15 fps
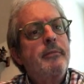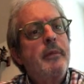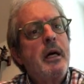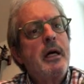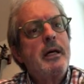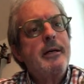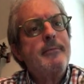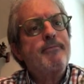
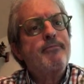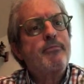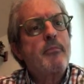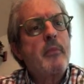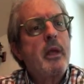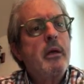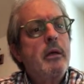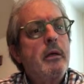
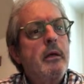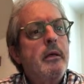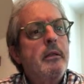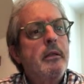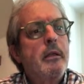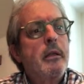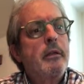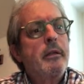
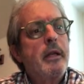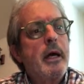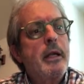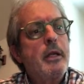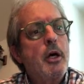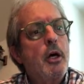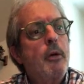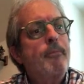Little did I
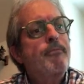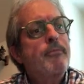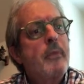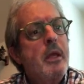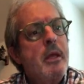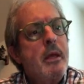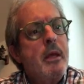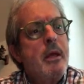know.
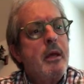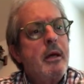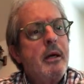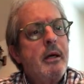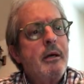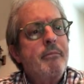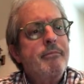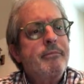
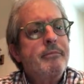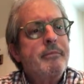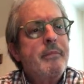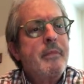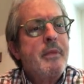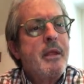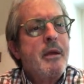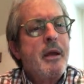I
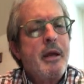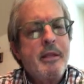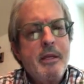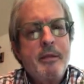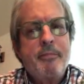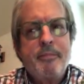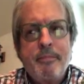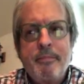
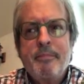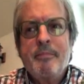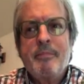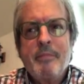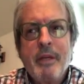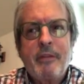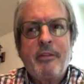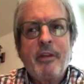think
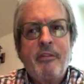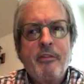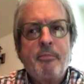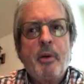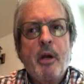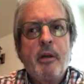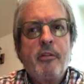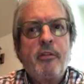
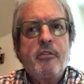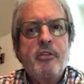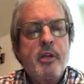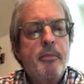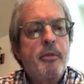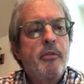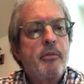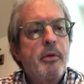excessive
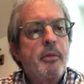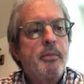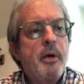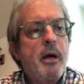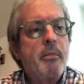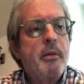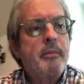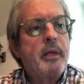partisanship is a real
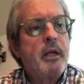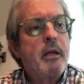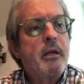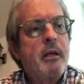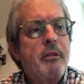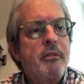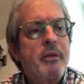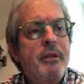problem in our
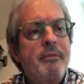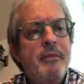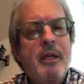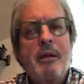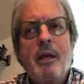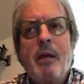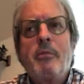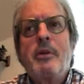country.
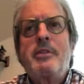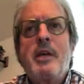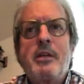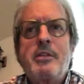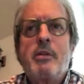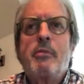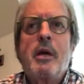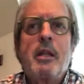I once
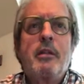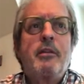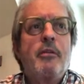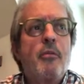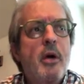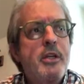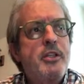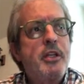asked a
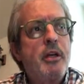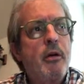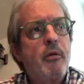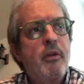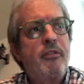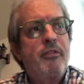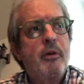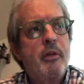relative why she
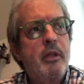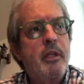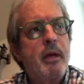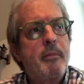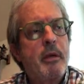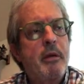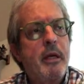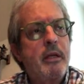always voted
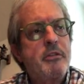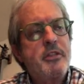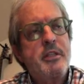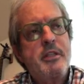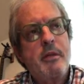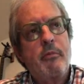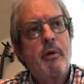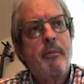Democrat.
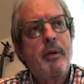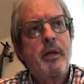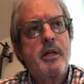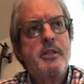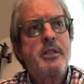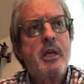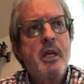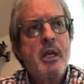She said, well,
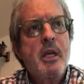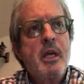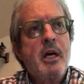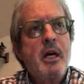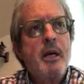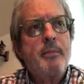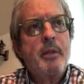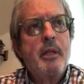because
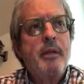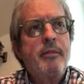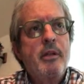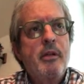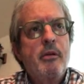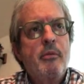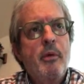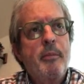I believe
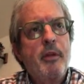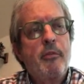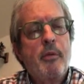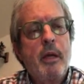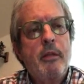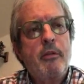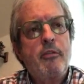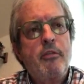in a woman's
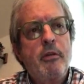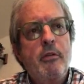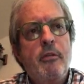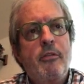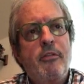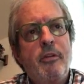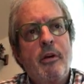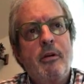right to
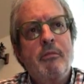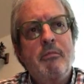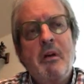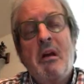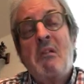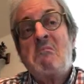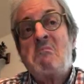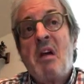choose.
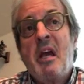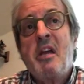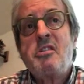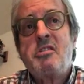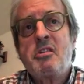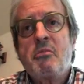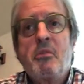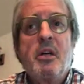So I
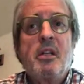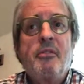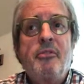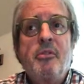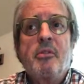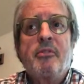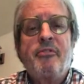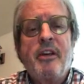asked her, well,
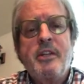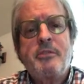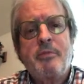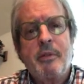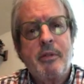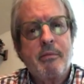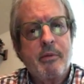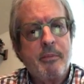if you were faced
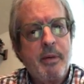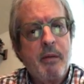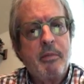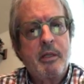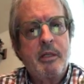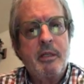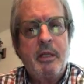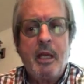with a
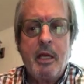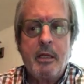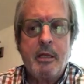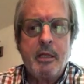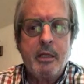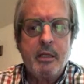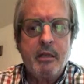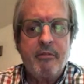Republican
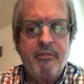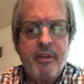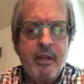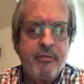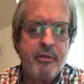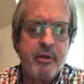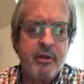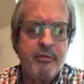candidate in
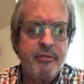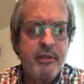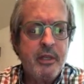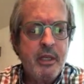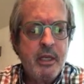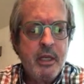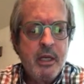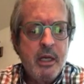favor of
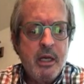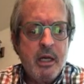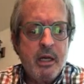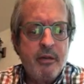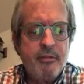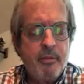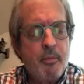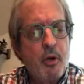
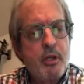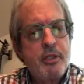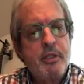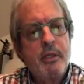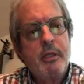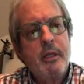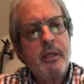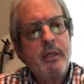
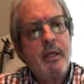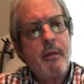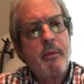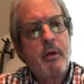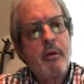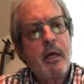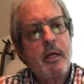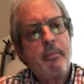abortion and a
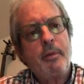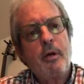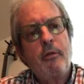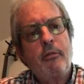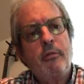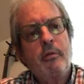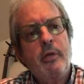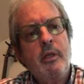Democrat
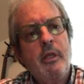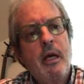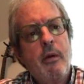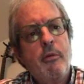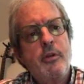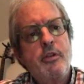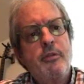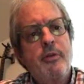opposed to it,
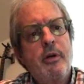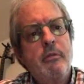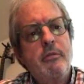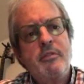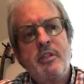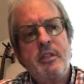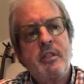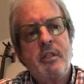how would you
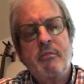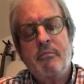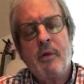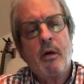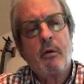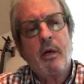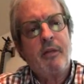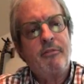vote? She said,
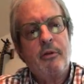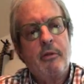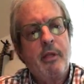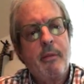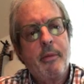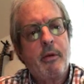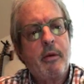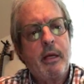oh, I'd vote
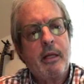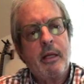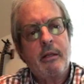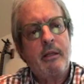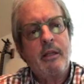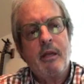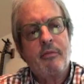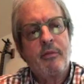Democrat.
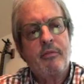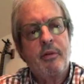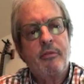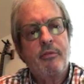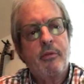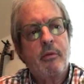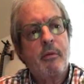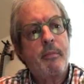I could never
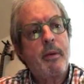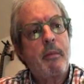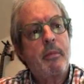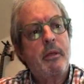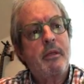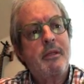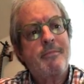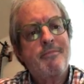vote for a
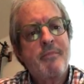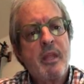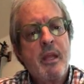Republican.